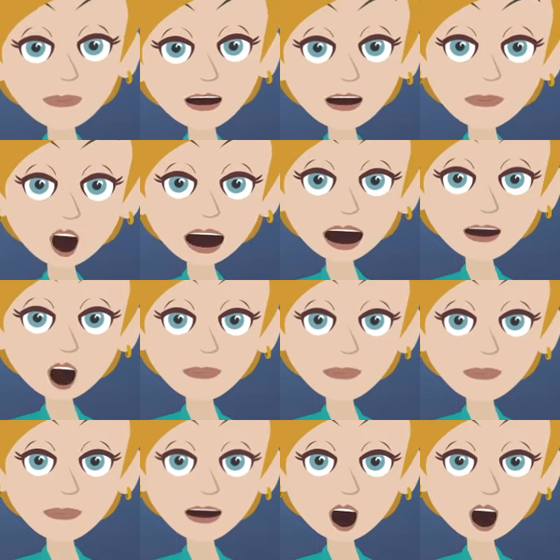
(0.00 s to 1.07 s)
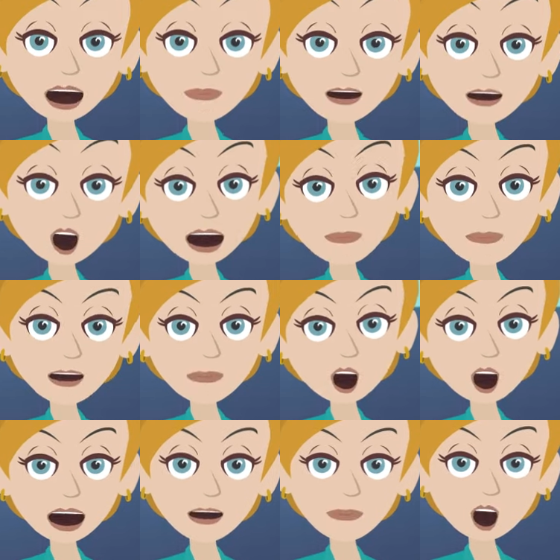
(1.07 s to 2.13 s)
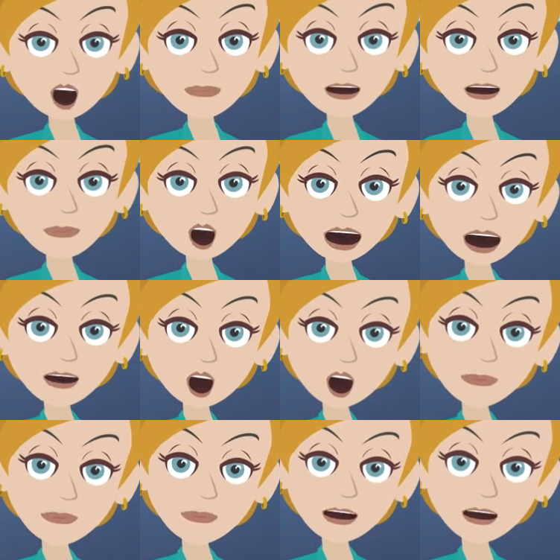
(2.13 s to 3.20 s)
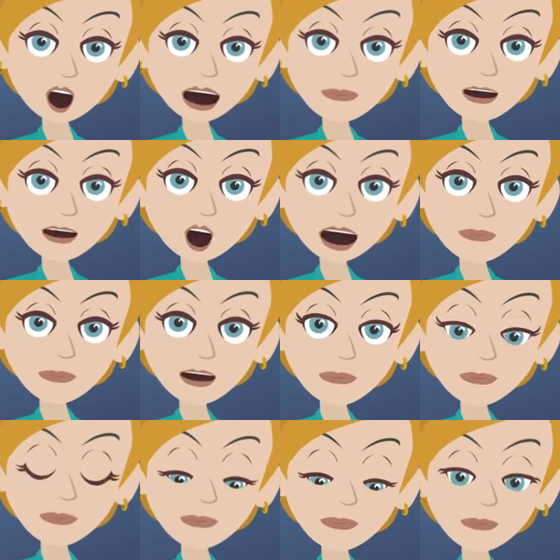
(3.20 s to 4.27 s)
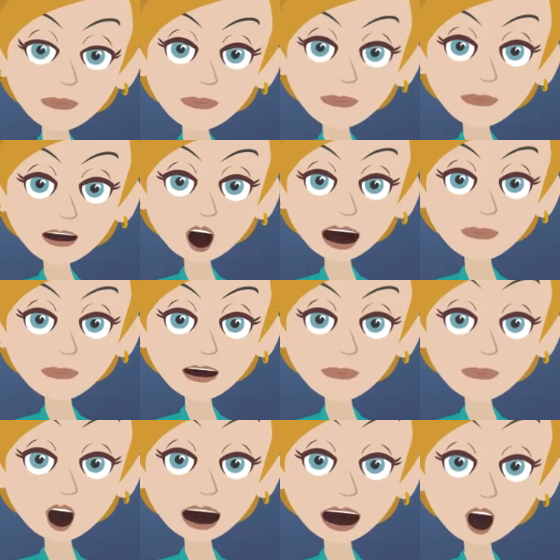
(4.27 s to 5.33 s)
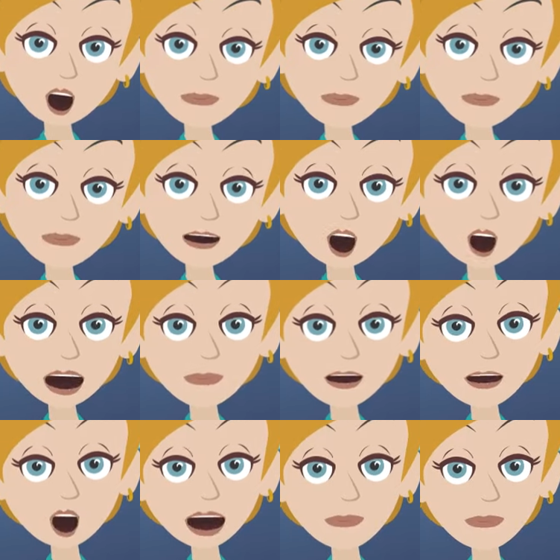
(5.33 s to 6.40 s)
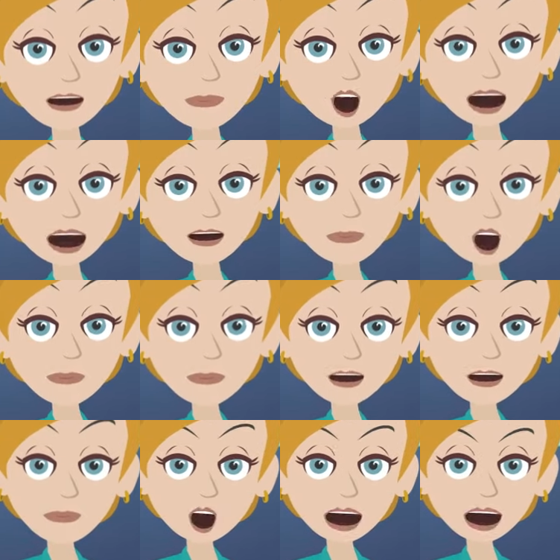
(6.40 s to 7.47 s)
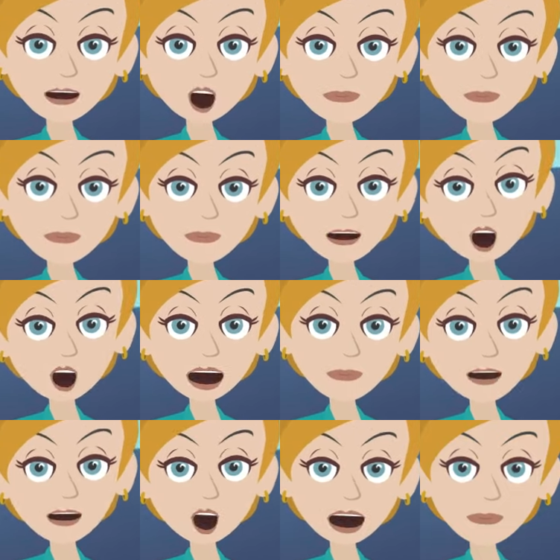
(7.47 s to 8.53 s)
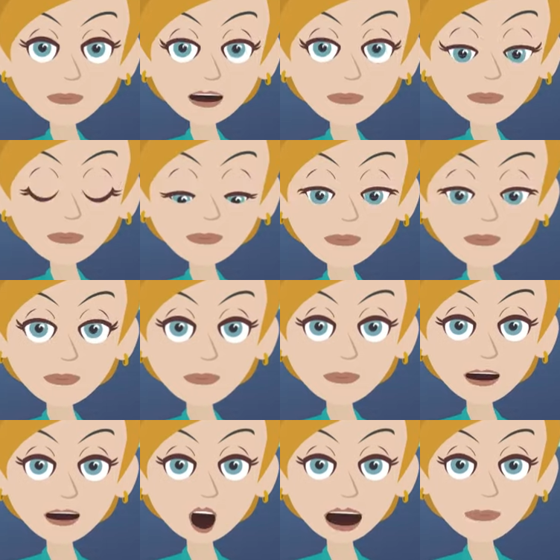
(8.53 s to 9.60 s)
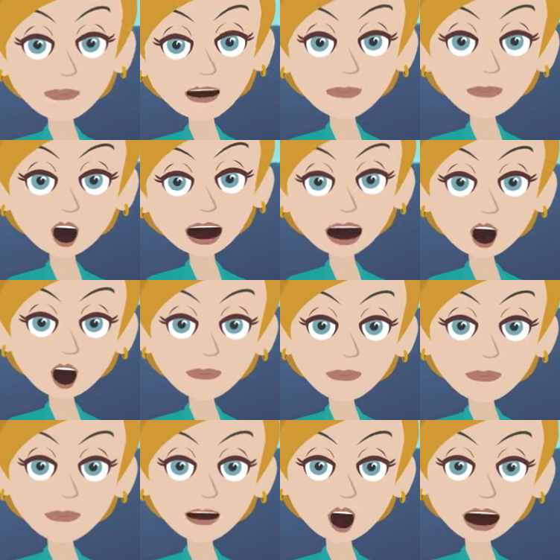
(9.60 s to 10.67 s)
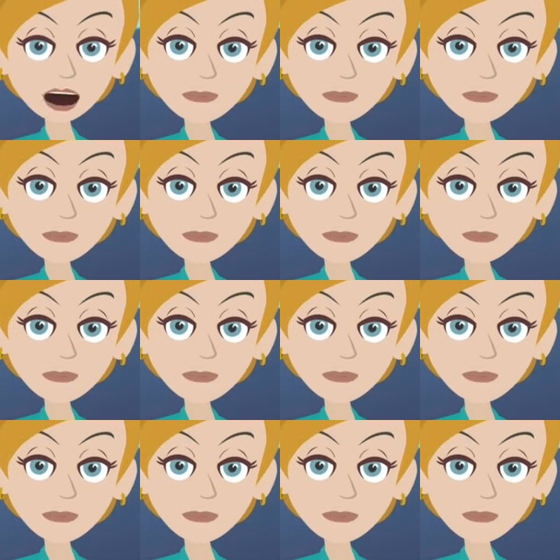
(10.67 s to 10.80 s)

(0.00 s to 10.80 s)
the monster bus needed a little bit of oil. So he added it, and then they got back on the highway and proceeded further, and then stopped a little while later for a